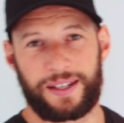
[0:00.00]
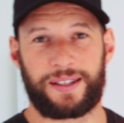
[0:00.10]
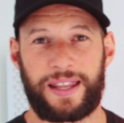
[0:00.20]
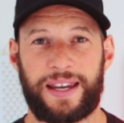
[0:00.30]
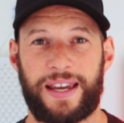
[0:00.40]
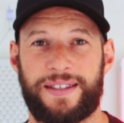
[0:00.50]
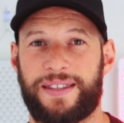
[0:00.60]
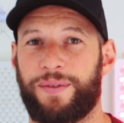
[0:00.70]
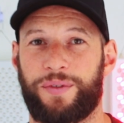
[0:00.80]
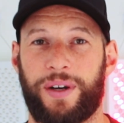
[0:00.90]
in that case,
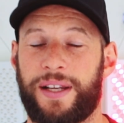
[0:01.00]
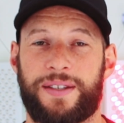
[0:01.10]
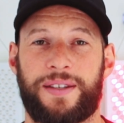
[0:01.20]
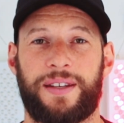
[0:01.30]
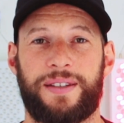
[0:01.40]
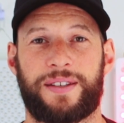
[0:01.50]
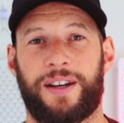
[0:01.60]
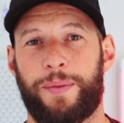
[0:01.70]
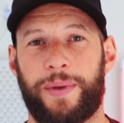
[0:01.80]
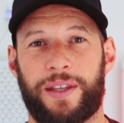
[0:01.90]
the Infraredi is, is
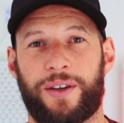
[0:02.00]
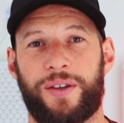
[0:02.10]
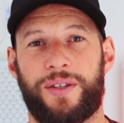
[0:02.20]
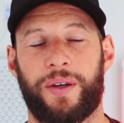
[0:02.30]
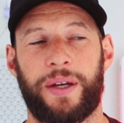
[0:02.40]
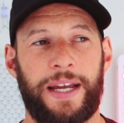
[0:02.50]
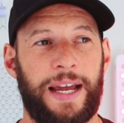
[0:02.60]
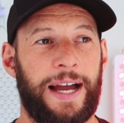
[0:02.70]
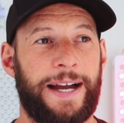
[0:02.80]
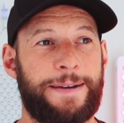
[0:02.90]
going to be the go-to.
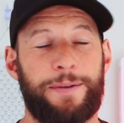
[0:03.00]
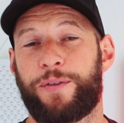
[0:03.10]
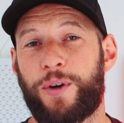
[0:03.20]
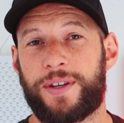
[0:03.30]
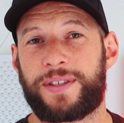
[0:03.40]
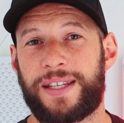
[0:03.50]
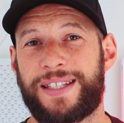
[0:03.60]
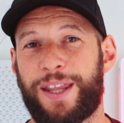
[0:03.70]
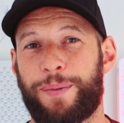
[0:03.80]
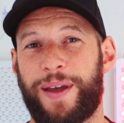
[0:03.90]
Um, of course,
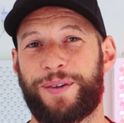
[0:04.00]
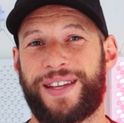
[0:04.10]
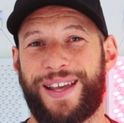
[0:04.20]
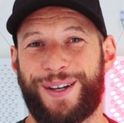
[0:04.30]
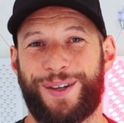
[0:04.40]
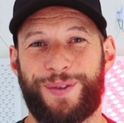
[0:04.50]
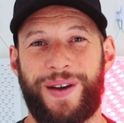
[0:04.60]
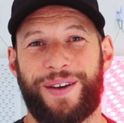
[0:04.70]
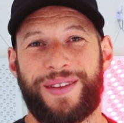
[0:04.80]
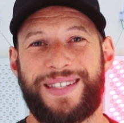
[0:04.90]
there's other panels out there as
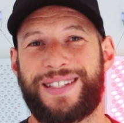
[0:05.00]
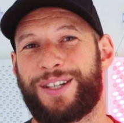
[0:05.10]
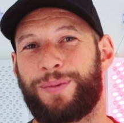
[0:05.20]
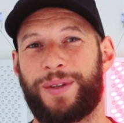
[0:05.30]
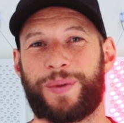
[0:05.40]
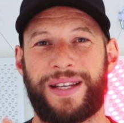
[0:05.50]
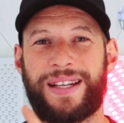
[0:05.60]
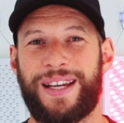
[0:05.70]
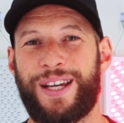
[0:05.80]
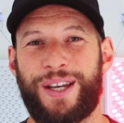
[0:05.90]
well. This is just
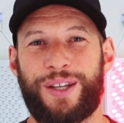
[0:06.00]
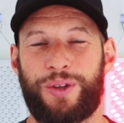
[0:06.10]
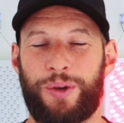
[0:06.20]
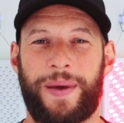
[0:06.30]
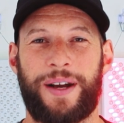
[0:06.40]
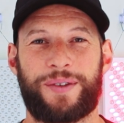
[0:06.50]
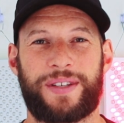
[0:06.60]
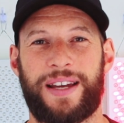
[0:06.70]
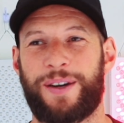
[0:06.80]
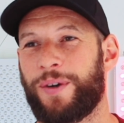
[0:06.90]
between two
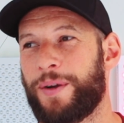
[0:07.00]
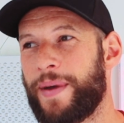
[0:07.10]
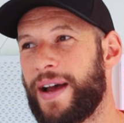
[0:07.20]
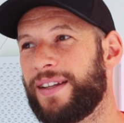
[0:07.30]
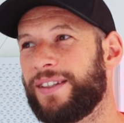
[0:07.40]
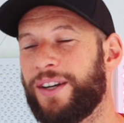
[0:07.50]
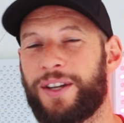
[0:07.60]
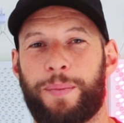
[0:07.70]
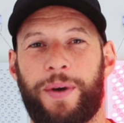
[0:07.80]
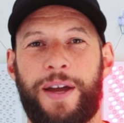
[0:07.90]
panels. Uh, what about, you know,
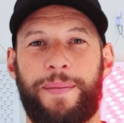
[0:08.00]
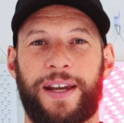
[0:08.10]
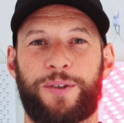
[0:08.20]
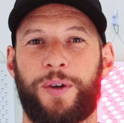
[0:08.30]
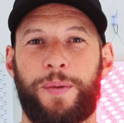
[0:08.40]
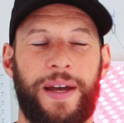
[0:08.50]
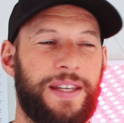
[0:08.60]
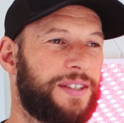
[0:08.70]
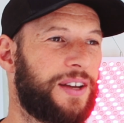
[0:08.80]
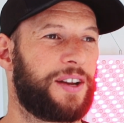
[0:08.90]
your Biomax? What
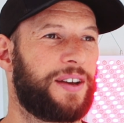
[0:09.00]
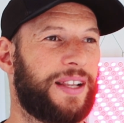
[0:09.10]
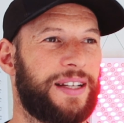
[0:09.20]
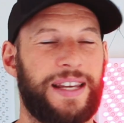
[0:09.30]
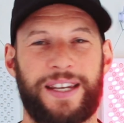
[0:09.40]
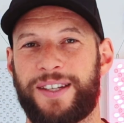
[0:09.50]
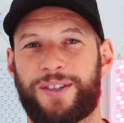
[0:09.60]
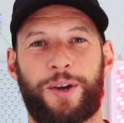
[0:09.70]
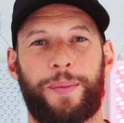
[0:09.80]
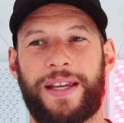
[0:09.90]
about your Cyto L E D, your
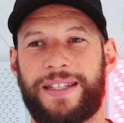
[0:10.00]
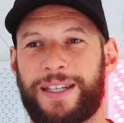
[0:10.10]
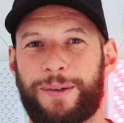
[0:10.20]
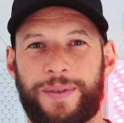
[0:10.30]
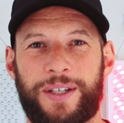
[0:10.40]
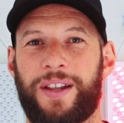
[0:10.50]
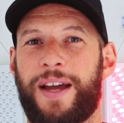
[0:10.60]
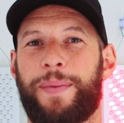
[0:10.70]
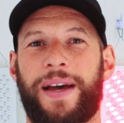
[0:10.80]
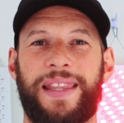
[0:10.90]
Solbaciums, your
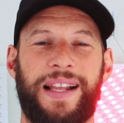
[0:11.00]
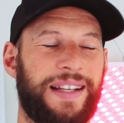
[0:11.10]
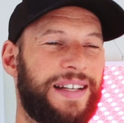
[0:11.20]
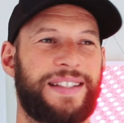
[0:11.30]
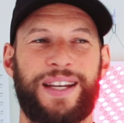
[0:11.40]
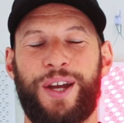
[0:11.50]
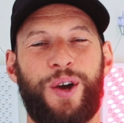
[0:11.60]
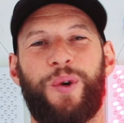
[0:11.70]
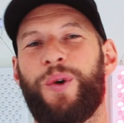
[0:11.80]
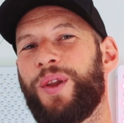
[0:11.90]
Light Path L E Ds,
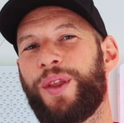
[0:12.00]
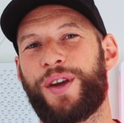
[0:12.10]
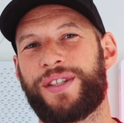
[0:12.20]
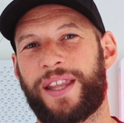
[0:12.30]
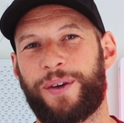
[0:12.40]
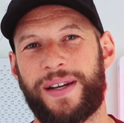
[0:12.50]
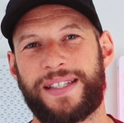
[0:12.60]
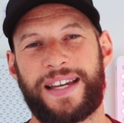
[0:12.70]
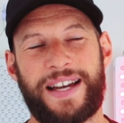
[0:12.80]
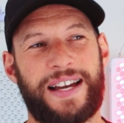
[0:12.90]
all of those other
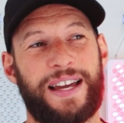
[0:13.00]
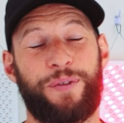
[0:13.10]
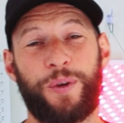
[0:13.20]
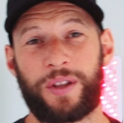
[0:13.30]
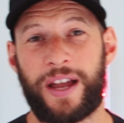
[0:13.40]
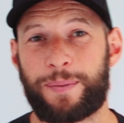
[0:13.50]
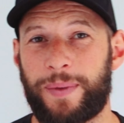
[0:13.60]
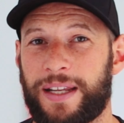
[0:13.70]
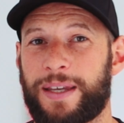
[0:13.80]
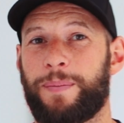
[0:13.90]
ones? Uh, if you would like
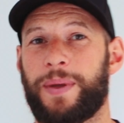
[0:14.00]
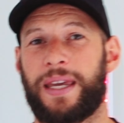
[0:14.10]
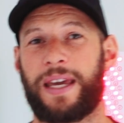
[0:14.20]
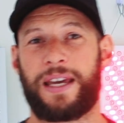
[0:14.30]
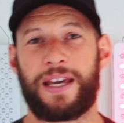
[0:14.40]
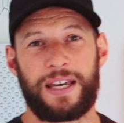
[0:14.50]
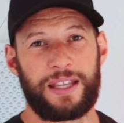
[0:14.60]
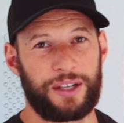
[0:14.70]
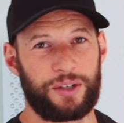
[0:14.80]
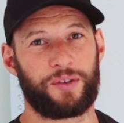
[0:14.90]
me to compare
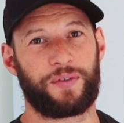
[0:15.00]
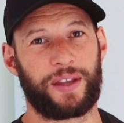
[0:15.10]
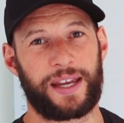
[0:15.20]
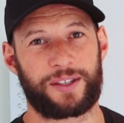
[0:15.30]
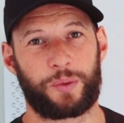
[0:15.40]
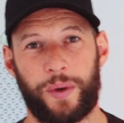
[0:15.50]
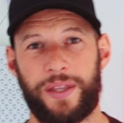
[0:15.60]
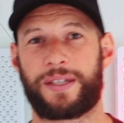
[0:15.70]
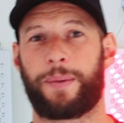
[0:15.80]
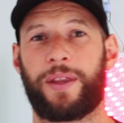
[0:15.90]
the new Flex
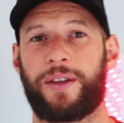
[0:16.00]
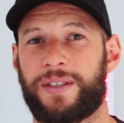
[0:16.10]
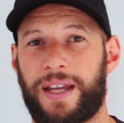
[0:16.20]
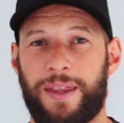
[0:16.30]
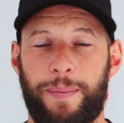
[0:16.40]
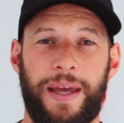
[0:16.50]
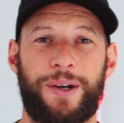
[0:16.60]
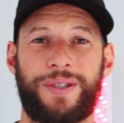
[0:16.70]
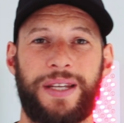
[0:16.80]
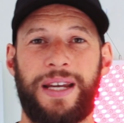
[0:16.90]
with some of those other
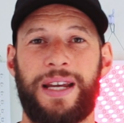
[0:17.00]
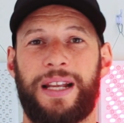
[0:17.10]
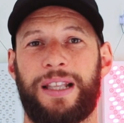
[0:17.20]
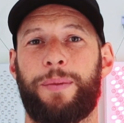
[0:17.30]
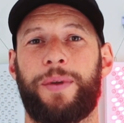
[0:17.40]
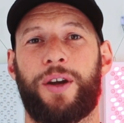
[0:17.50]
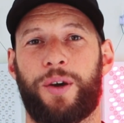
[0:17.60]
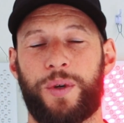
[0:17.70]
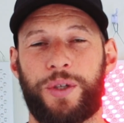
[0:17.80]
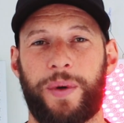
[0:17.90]
panels, let me
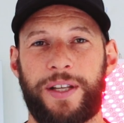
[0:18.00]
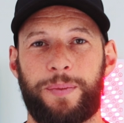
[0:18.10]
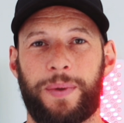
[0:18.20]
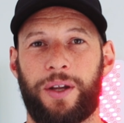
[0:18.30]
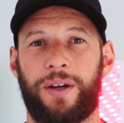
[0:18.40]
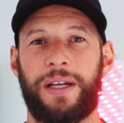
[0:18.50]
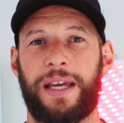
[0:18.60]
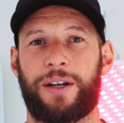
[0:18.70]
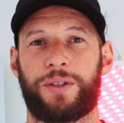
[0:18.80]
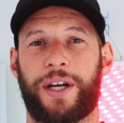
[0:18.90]
know which one's below
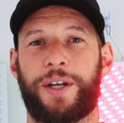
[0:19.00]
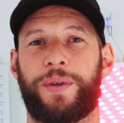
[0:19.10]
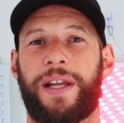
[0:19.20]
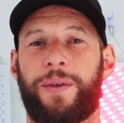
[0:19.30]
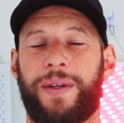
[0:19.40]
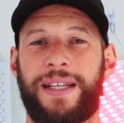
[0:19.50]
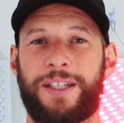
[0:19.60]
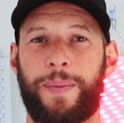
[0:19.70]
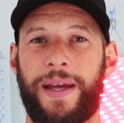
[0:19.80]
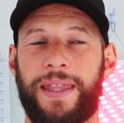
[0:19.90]
and I'll try to do another one
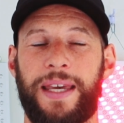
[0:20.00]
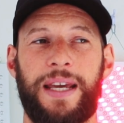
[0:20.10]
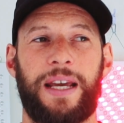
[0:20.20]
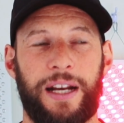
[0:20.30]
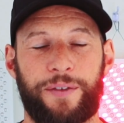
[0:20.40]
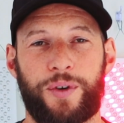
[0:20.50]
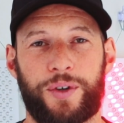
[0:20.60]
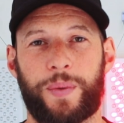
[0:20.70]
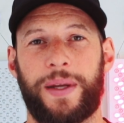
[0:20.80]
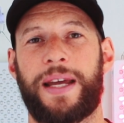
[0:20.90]
next month. And of
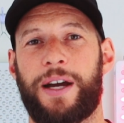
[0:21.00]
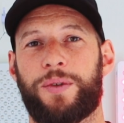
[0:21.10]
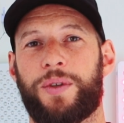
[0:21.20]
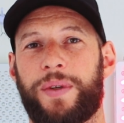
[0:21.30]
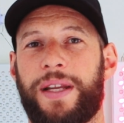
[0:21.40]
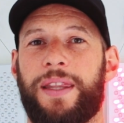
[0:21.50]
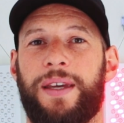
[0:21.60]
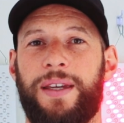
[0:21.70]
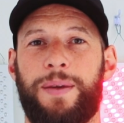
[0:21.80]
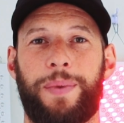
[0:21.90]
course, one day I'll do
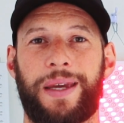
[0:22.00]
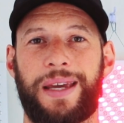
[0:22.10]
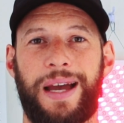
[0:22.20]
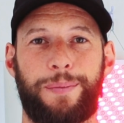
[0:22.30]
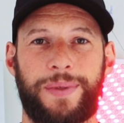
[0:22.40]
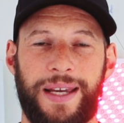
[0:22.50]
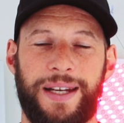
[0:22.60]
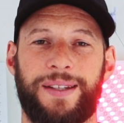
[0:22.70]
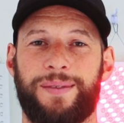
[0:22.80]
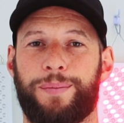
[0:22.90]
another big
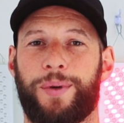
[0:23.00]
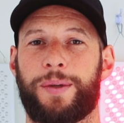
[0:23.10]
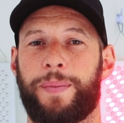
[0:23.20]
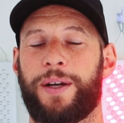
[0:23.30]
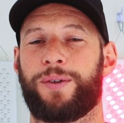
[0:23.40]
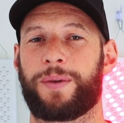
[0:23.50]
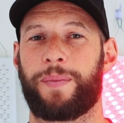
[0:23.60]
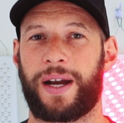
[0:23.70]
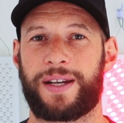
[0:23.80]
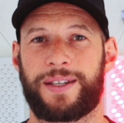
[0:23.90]
updated body panel
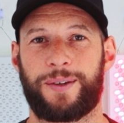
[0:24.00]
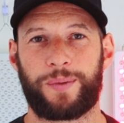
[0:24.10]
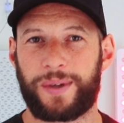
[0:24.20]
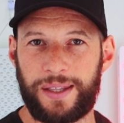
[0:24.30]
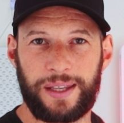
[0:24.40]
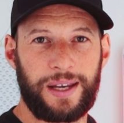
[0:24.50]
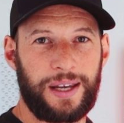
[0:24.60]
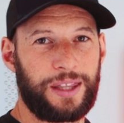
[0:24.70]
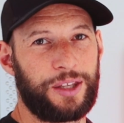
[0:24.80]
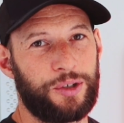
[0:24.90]
comparison with
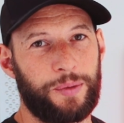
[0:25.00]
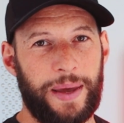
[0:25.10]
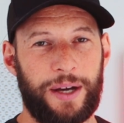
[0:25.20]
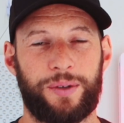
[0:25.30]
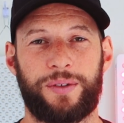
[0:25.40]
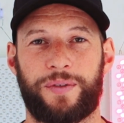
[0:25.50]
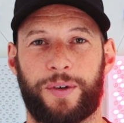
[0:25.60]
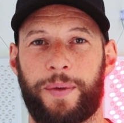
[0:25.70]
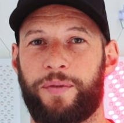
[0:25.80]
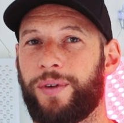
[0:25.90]
the new panel
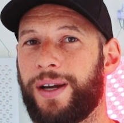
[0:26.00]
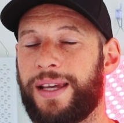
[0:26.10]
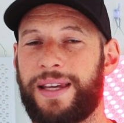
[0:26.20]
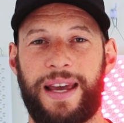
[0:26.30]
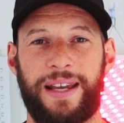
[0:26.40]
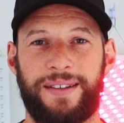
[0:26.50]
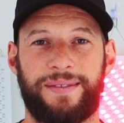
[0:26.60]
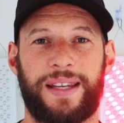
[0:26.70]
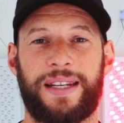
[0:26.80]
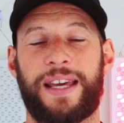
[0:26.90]
from Infraredi
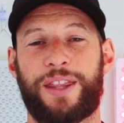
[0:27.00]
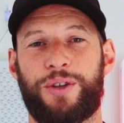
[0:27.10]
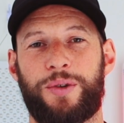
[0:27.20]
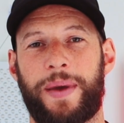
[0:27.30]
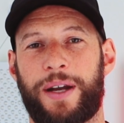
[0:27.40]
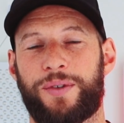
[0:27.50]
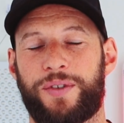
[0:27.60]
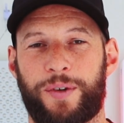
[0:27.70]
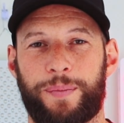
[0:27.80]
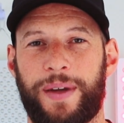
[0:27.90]
and any other new
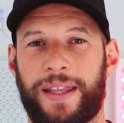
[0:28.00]
panels from